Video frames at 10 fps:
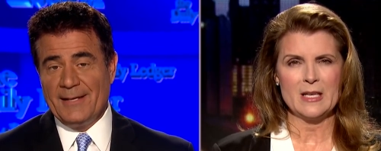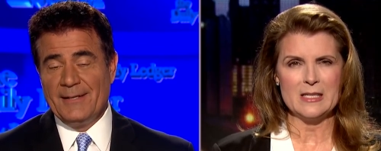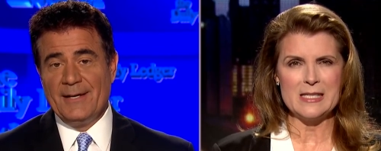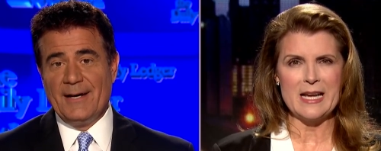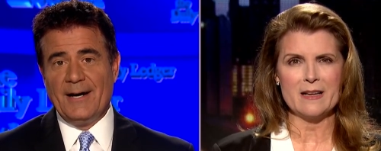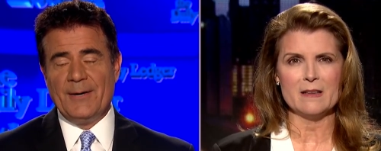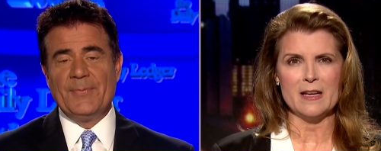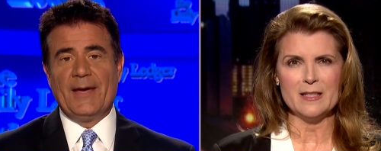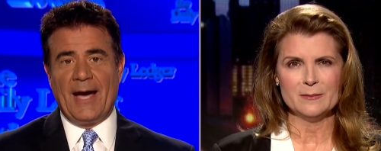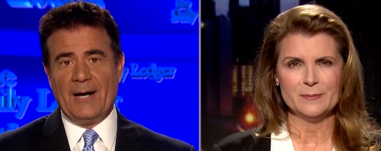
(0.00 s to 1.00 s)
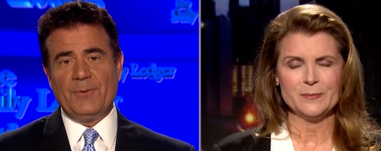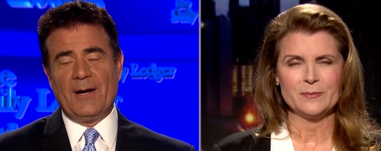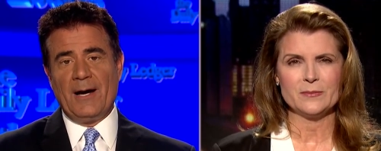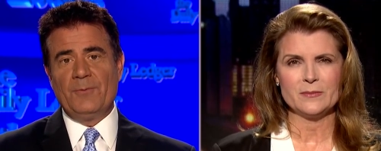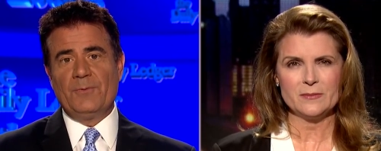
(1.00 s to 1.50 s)
Speaker 1: Um, exactly. Um, how,
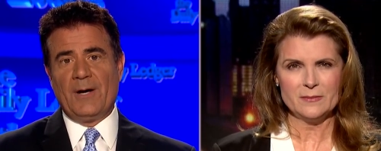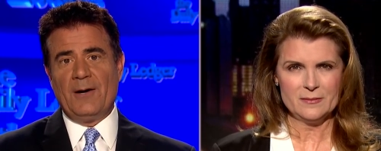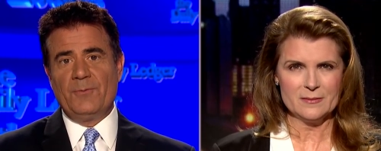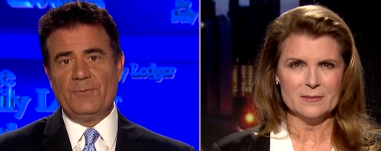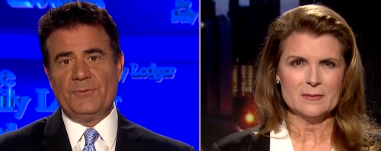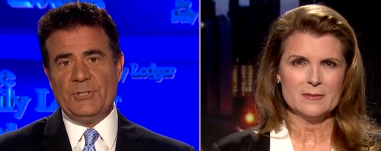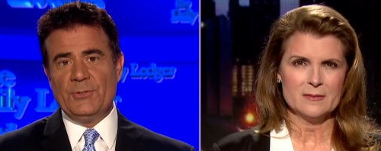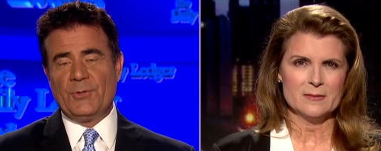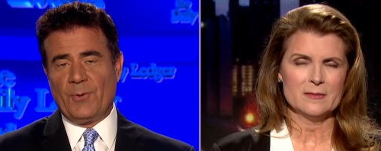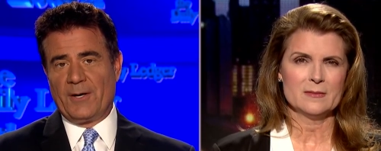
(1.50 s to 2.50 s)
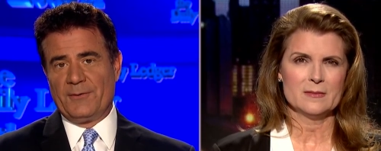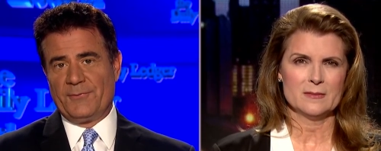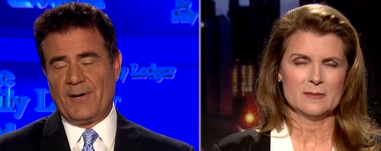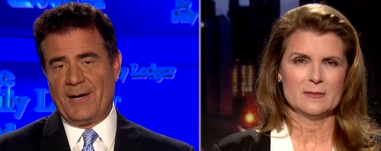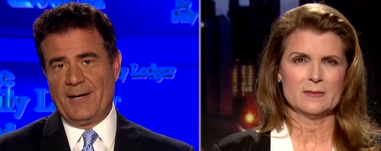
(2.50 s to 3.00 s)
how, how do you
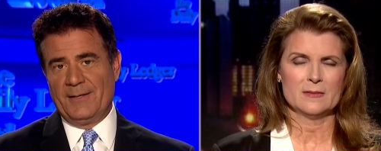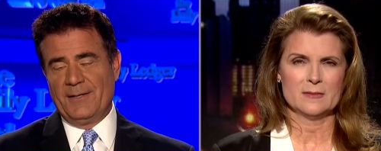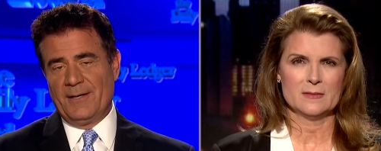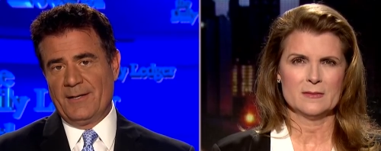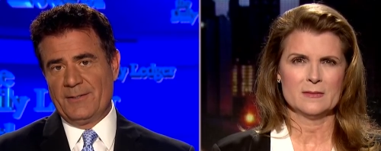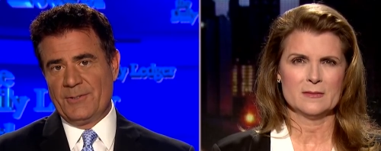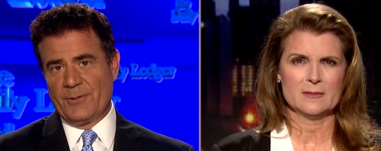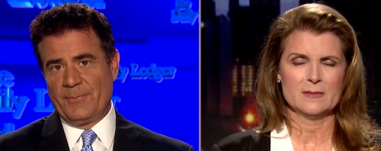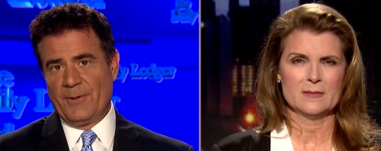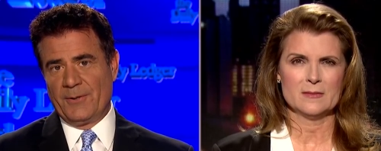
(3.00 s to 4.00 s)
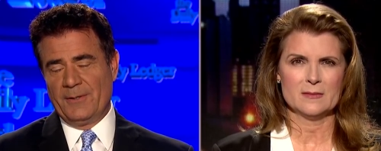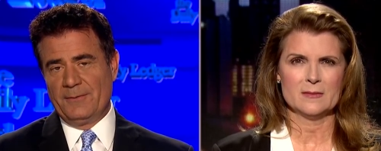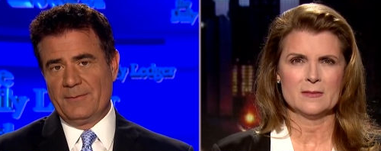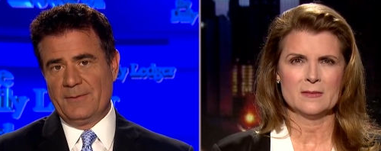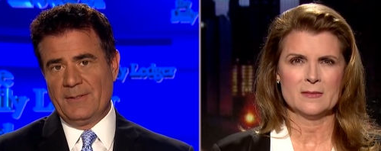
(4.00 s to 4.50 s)
quantify uh, your opponent
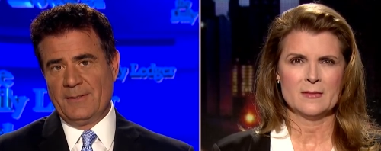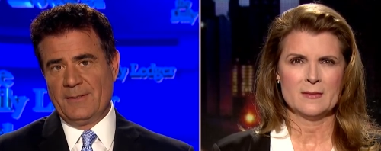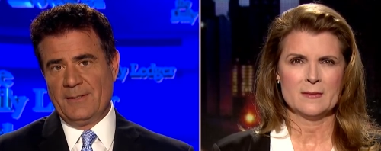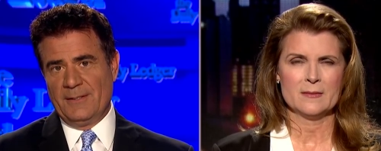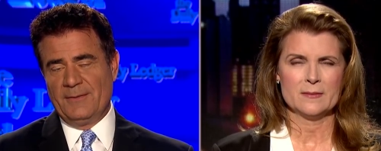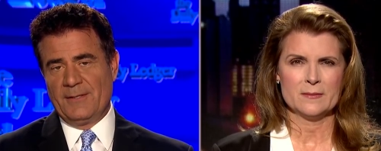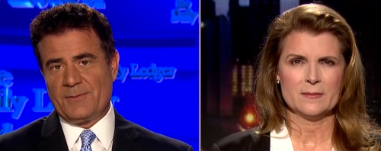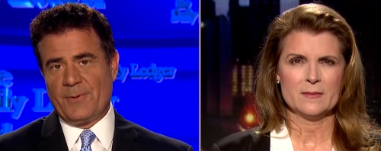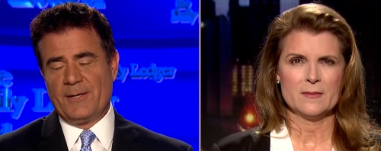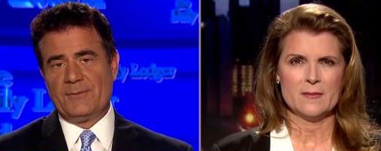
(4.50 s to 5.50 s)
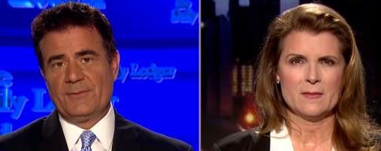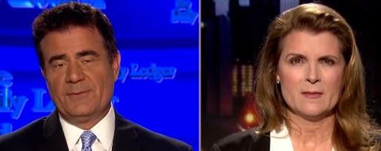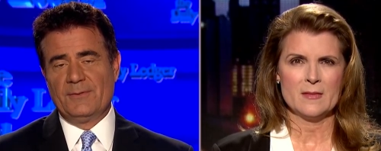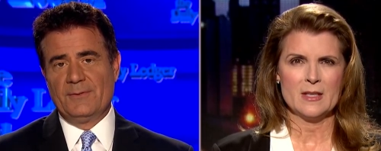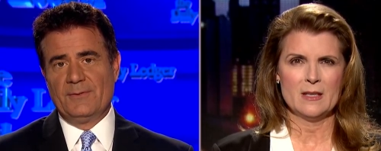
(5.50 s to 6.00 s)
in, in this race?
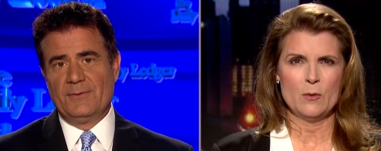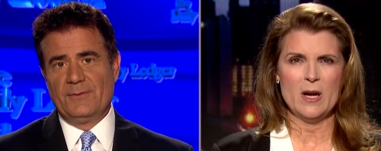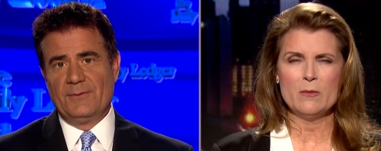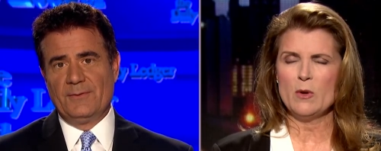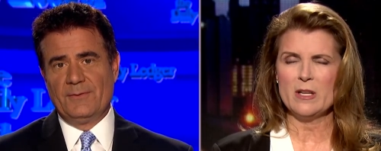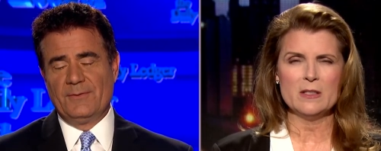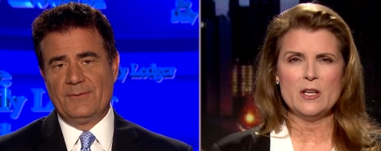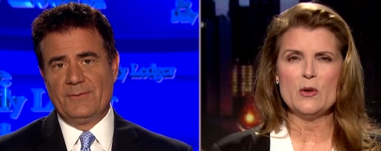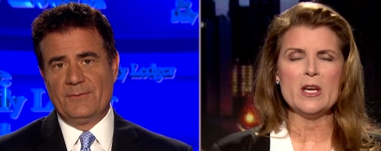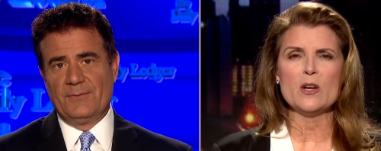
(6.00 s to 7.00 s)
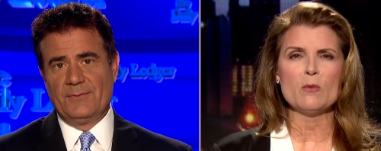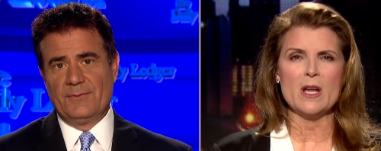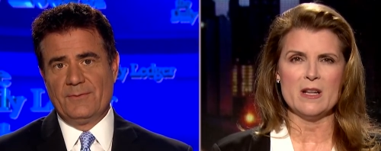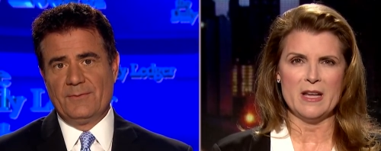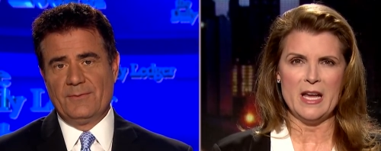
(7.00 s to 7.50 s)
Speaker 2: Uh, well, you hit it
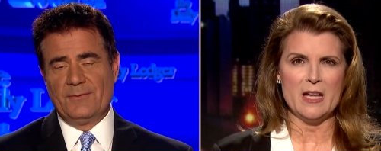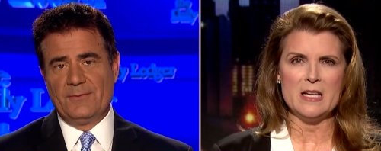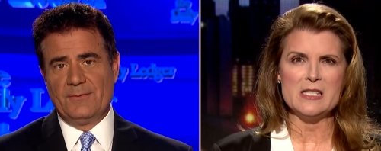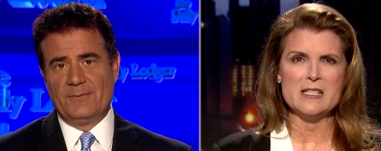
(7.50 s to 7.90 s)
right on the head. He's